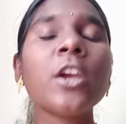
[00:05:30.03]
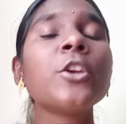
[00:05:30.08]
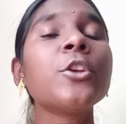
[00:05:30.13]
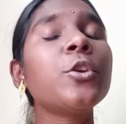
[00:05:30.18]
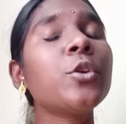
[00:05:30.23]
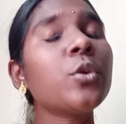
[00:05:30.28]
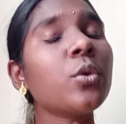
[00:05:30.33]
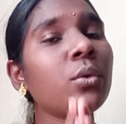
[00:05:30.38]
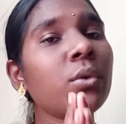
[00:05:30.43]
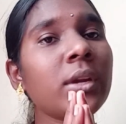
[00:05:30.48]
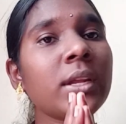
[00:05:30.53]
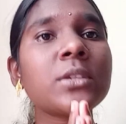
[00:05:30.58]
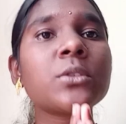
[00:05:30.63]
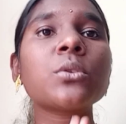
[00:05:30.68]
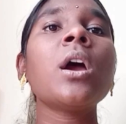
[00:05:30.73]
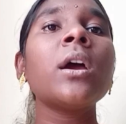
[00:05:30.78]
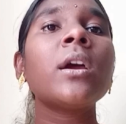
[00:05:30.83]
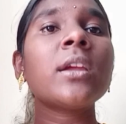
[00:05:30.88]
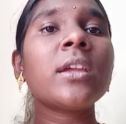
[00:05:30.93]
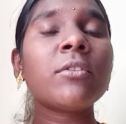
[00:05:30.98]
You need
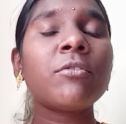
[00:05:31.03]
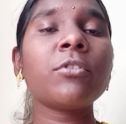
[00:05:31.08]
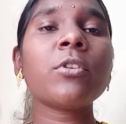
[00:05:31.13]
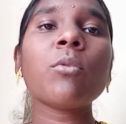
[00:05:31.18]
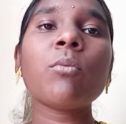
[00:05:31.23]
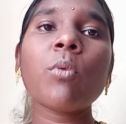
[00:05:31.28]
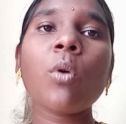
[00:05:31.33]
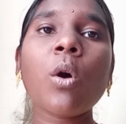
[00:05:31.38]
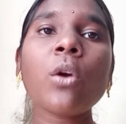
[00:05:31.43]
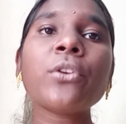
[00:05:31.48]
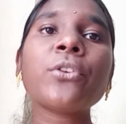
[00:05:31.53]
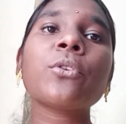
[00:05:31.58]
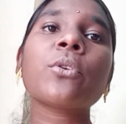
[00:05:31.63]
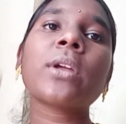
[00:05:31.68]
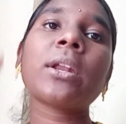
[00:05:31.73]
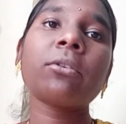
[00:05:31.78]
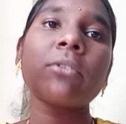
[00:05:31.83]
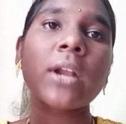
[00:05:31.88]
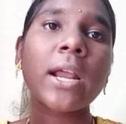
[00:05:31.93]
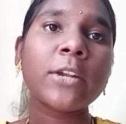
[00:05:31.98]
to know. If you want, you
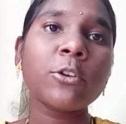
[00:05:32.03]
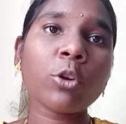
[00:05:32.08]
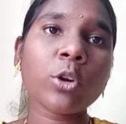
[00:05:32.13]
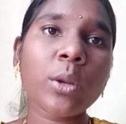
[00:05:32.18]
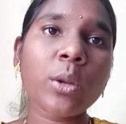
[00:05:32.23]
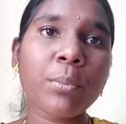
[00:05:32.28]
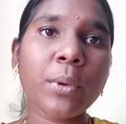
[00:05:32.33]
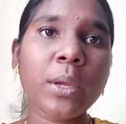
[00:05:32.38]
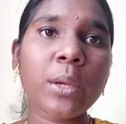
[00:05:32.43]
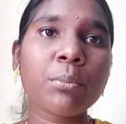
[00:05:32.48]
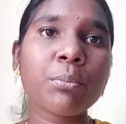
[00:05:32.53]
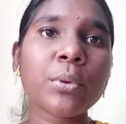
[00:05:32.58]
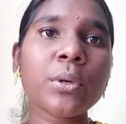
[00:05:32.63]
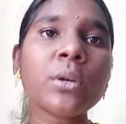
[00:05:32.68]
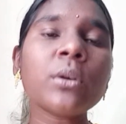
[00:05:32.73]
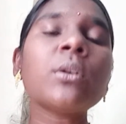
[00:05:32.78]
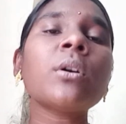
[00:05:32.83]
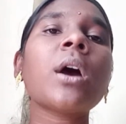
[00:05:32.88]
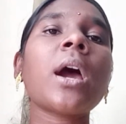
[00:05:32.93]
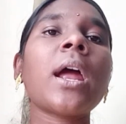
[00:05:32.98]
can write on a paper
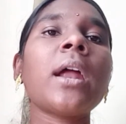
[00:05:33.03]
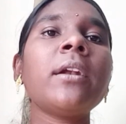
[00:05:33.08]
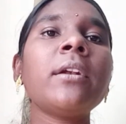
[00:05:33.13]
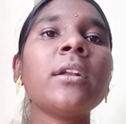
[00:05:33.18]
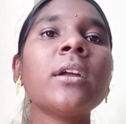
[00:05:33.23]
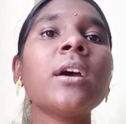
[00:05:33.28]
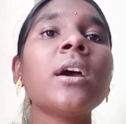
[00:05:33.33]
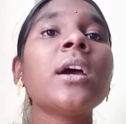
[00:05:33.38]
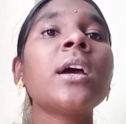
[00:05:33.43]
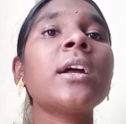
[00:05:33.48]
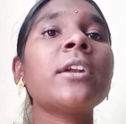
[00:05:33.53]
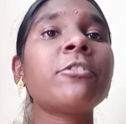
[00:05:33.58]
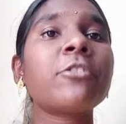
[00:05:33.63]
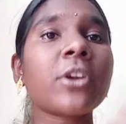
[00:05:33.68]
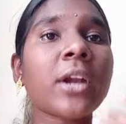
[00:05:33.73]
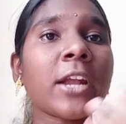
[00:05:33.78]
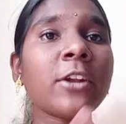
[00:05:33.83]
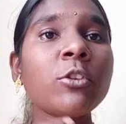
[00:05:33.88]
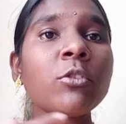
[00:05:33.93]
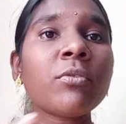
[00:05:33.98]
and
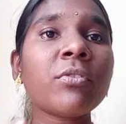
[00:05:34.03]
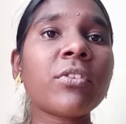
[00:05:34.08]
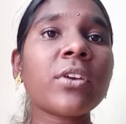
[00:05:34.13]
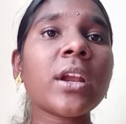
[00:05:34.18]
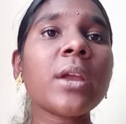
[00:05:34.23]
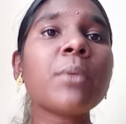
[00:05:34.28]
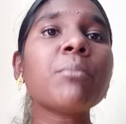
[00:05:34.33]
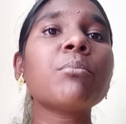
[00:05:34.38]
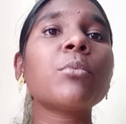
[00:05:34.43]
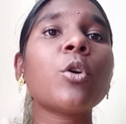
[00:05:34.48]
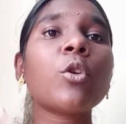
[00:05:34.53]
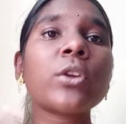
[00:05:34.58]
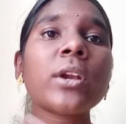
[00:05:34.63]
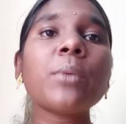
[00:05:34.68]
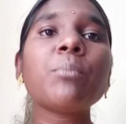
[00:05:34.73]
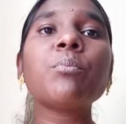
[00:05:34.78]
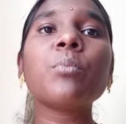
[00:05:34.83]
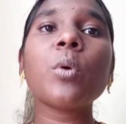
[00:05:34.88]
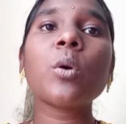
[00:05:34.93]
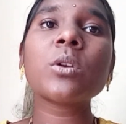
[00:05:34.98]
try to frame more
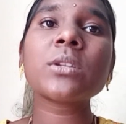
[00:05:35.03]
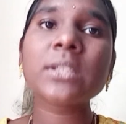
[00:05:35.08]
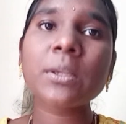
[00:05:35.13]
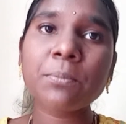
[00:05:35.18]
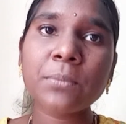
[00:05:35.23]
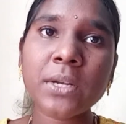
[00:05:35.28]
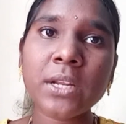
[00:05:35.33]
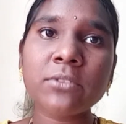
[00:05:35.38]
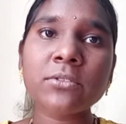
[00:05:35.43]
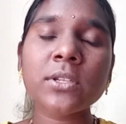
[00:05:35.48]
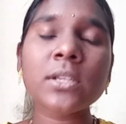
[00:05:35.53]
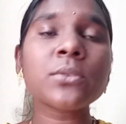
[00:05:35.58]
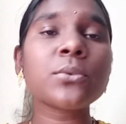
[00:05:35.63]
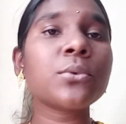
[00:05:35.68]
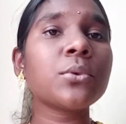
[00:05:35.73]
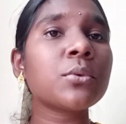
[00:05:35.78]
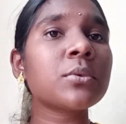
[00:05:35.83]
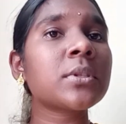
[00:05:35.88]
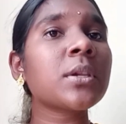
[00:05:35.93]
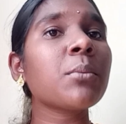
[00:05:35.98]
and more sentences
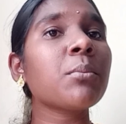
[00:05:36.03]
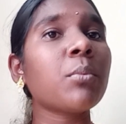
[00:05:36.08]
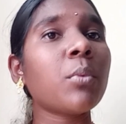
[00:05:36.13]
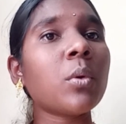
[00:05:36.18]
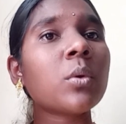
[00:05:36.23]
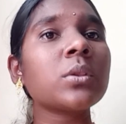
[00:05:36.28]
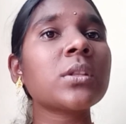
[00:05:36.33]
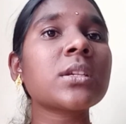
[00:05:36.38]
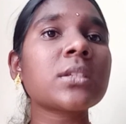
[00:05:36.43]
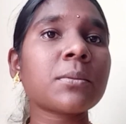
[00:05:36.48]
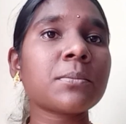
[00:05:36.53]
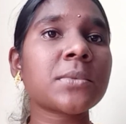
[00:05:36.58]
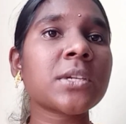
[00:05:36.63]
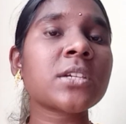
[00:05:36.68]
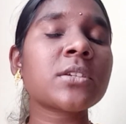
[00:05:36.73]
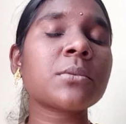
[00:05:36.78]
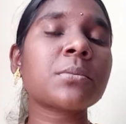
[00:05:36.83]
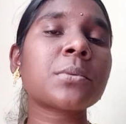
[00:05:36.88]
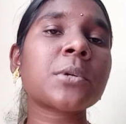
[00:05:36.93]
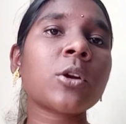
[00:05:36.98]
using both the
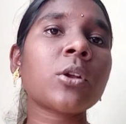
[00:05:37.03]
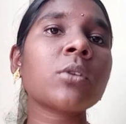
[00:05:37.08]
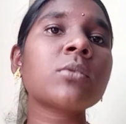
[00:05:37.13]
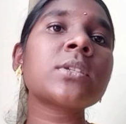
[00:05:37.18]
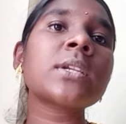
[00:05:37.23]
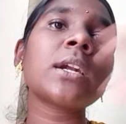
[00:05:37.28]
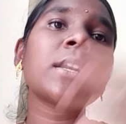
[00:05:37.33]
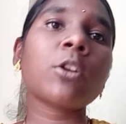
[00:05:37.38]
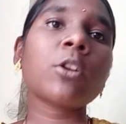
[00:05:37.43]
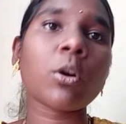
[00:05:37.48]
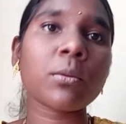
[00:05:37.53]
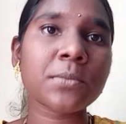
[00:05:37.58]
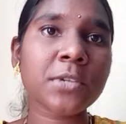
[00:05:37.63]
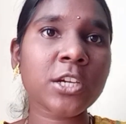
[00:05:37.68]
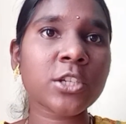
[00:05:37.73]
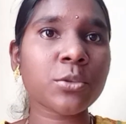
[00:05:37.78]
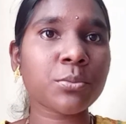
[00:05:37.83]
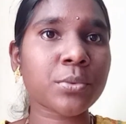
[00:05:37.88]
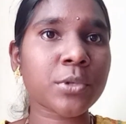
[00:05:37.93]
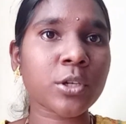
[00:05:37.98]
subject pronouns and
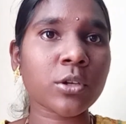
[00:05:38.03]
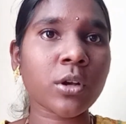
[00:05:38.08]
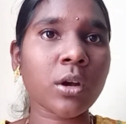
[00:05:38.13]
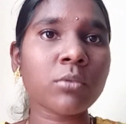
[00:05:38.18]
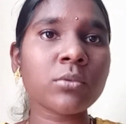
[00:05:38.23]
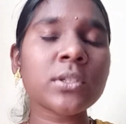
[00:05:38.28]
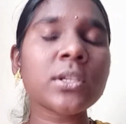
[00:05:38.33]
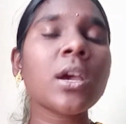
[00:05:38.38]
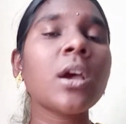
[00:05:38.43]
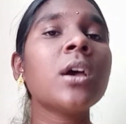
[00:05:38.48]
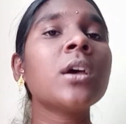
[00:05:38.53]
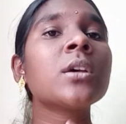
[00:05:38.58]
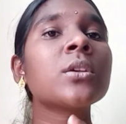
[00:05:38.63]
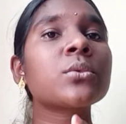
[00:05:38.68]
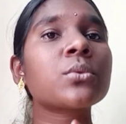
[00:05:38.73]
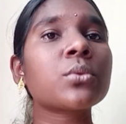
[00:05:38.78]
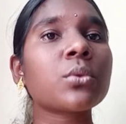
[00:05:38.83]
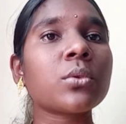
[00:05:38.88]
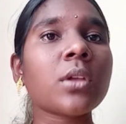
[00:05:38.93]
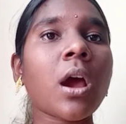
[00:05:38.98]
object pronouns
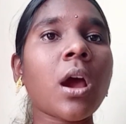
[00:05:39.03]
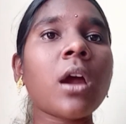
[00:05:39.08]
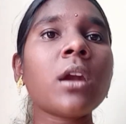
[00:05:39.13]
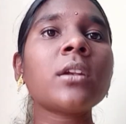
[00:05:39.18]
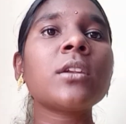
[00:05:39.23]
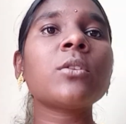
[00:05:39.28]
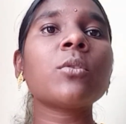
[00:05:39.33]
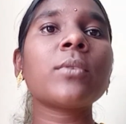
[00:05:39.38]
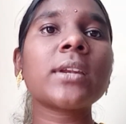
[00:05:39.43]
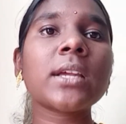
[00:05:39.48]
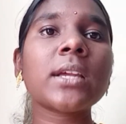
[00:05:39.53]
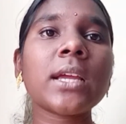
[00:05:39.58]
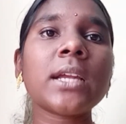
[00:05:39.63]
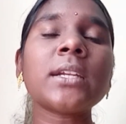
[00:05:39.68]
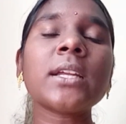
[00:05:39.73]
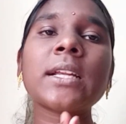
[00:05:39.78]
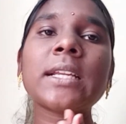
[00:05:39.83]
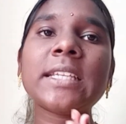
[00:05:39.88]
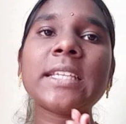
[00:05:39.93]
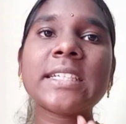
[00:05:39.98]
so that you will get
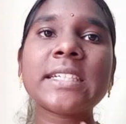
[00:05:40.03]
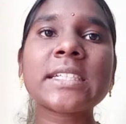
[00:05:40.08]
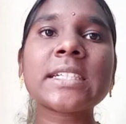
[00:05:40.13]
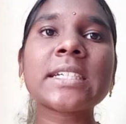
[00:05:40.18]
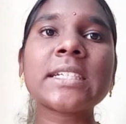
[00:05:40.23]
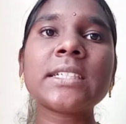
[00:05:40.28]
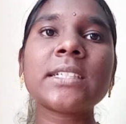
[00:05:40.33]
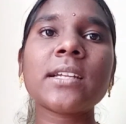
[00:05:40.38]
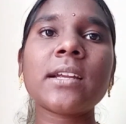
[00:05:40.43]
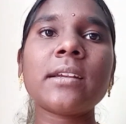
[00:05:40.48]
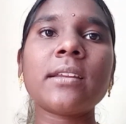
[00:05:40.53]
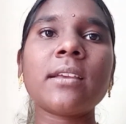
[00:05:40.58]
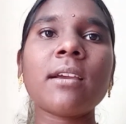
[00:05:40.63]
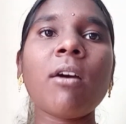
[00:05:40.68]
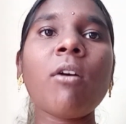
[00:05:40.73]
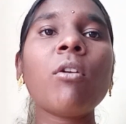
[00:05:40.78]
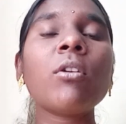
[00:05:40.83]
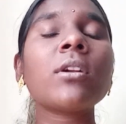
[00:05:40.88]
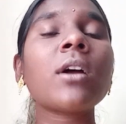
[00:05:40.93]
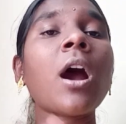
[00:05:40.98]
a clear-cut idea
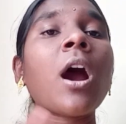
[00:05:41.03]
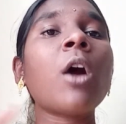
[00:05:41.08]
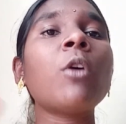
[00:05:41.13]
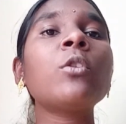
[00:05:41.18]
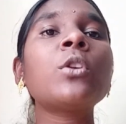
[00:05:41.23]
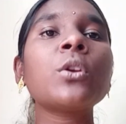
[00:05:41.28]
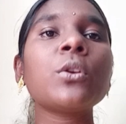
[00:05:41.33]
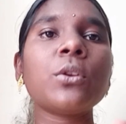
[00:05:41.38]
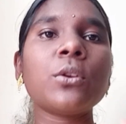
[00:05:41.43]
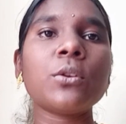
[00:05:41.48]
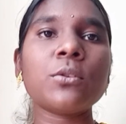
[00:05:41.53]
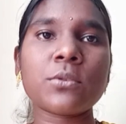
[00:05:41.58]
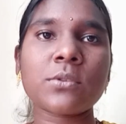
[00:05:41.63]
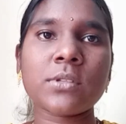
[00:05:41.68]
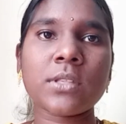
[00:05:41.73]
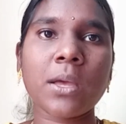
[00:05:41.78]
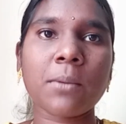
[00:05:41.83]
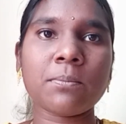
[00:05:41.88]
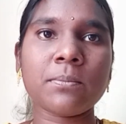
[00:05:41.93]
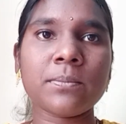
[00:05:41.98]
on how to use
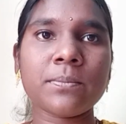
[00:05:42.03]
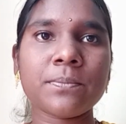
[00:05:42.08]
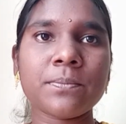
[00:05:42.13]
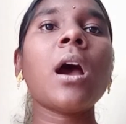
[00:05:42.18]
them.